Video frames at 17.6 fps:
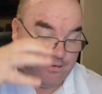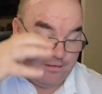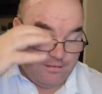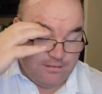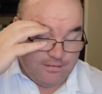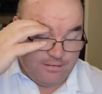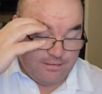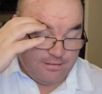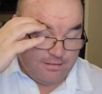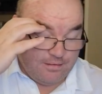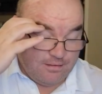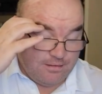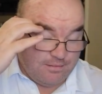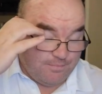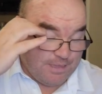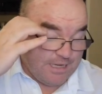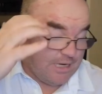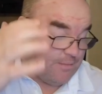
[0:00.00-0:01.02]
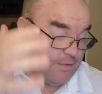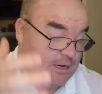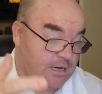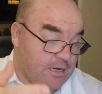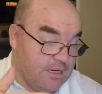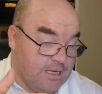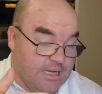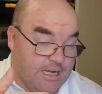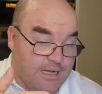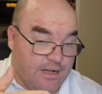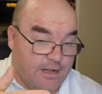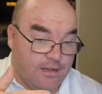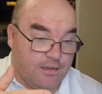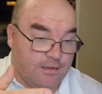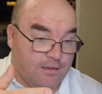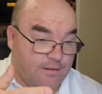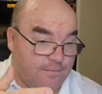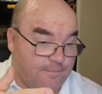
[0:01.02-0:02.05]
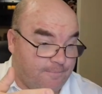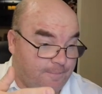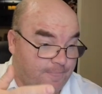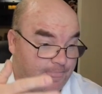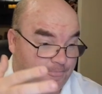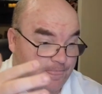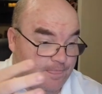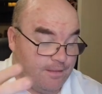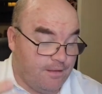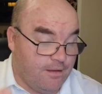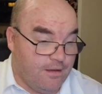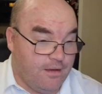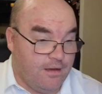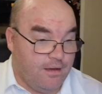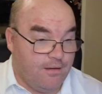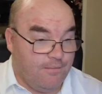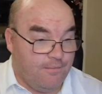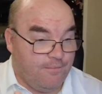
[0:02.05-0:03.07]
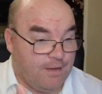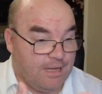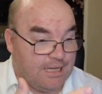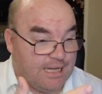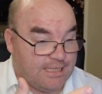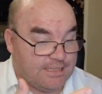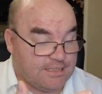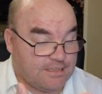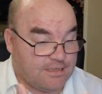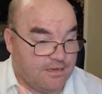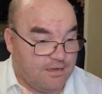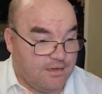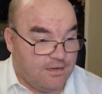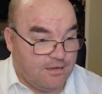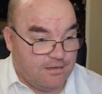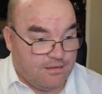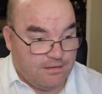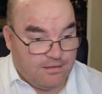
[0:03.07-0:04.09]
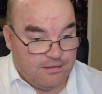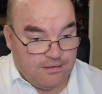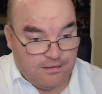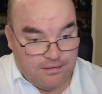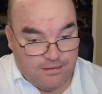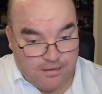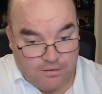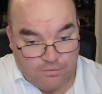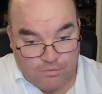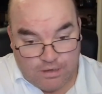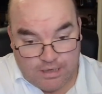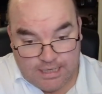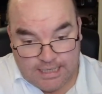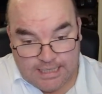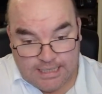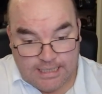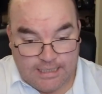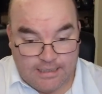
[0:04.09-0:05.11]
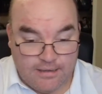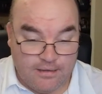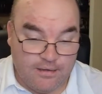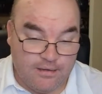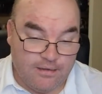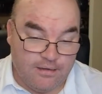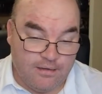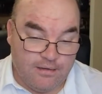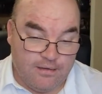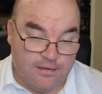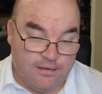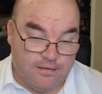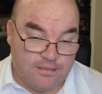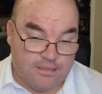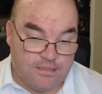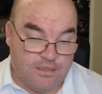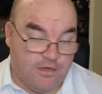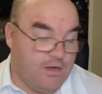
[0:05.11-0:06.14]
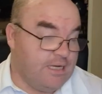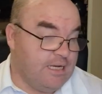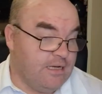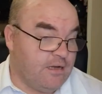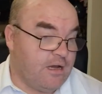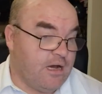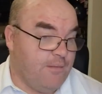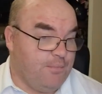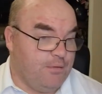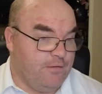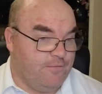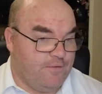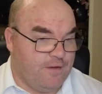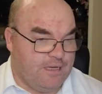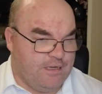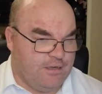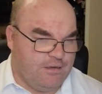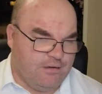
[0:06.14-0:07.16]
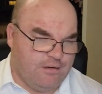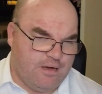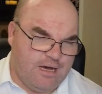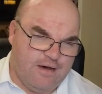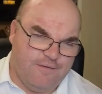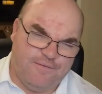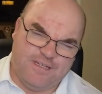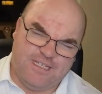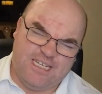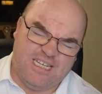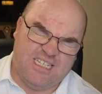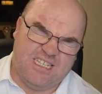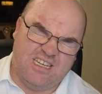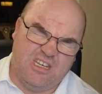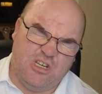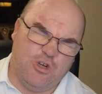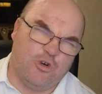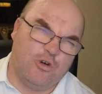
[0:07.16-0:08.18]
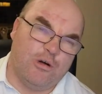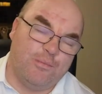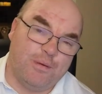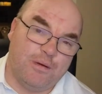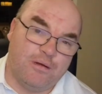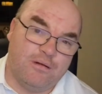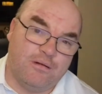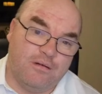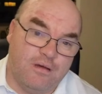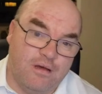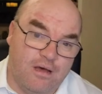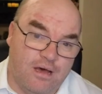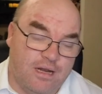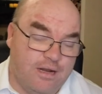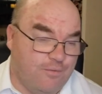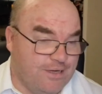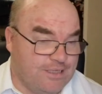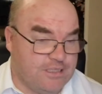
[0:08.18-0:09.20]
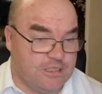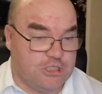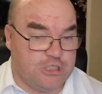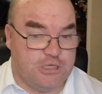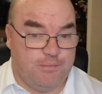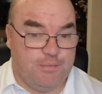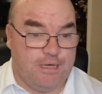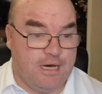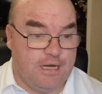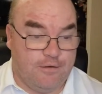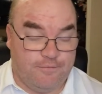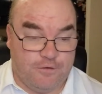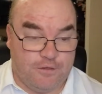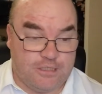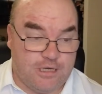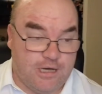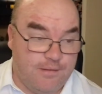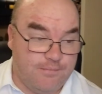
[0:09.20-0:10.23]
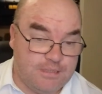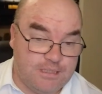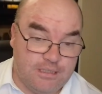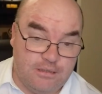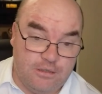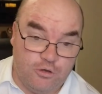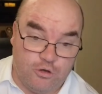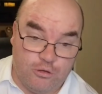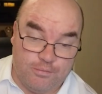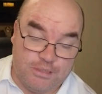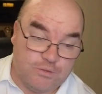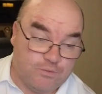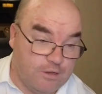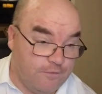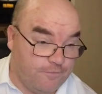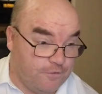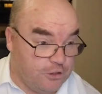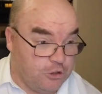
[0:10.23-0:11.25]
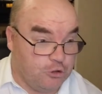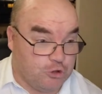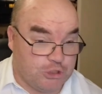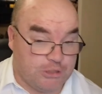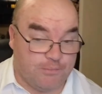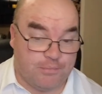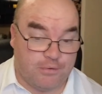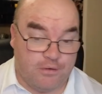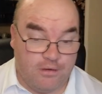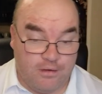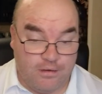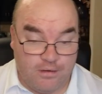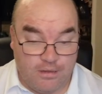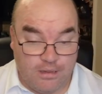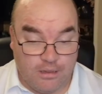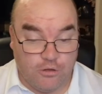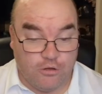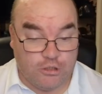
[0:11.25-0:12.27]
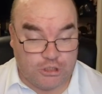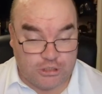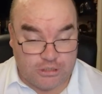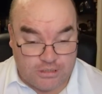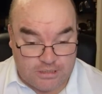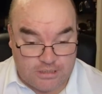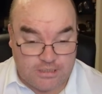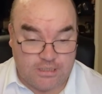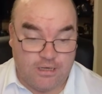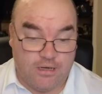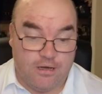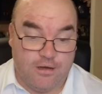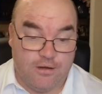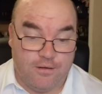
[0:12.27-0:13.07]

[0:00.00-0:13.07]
Panama Canal, Alaska, Hawaii. So I did I did half a season in Europe, and I went to the shipyard a few times in Europe as well for new ship launches. So.